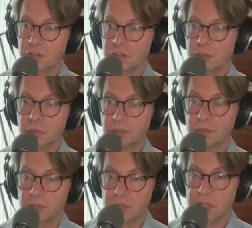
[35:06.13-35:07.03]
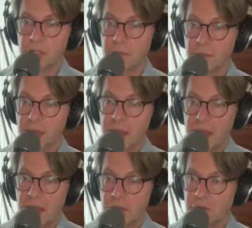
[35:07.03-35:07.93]
Some songs you hear
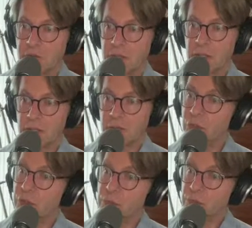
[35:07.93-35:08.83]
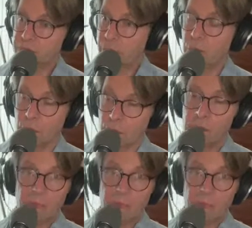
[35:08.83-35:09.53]
and you feel like you've heard them before.